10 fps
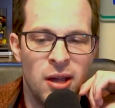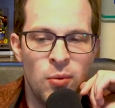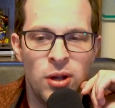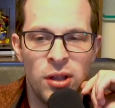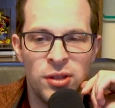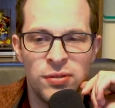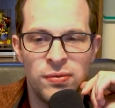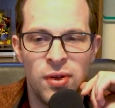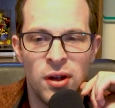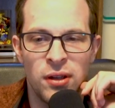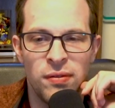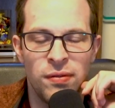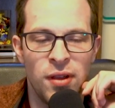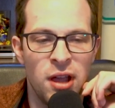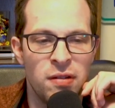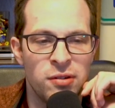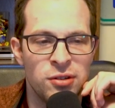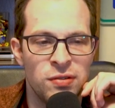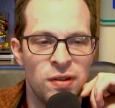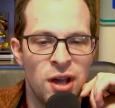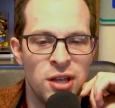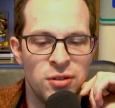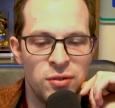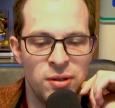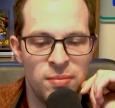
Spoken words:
We got these fucking flavors of ice cream,